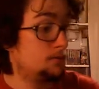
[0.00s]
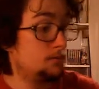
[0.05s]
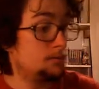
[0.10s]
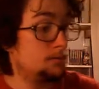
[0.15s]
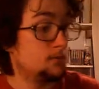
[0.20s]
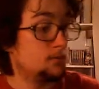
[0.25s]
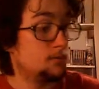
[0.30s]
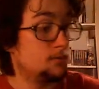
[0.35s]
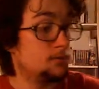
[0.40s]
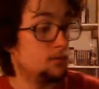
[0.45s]

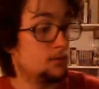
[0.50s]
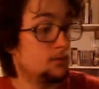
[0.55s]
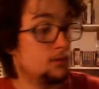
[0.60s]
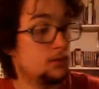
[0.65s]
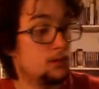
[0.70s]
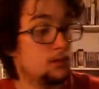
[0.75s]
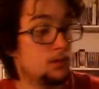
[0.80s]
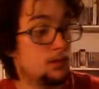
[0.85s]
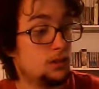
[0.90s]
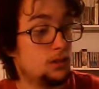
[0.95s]

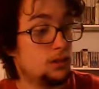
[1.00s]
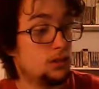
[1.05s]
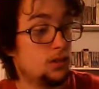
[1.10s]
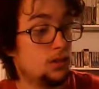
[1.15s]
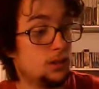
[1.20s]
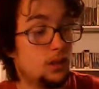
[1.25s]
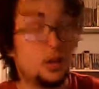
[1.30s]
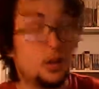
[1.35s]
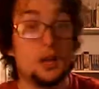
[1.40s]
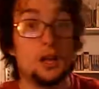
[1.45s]

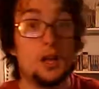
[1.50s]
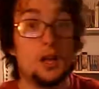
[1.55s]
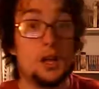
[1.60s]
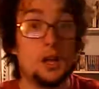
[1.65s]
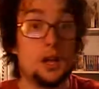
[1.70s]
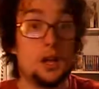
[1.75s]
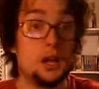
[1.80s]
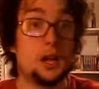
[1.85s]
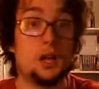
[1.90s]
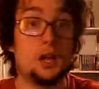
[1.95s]

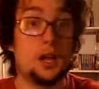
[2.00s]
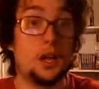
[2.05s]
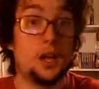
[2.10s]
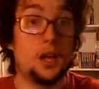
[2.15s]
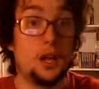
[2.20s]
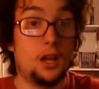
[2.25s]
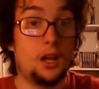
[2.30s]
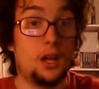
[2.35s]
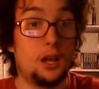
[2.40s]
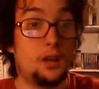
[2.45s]

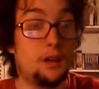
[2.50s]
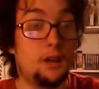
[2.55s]
Nobody speaks.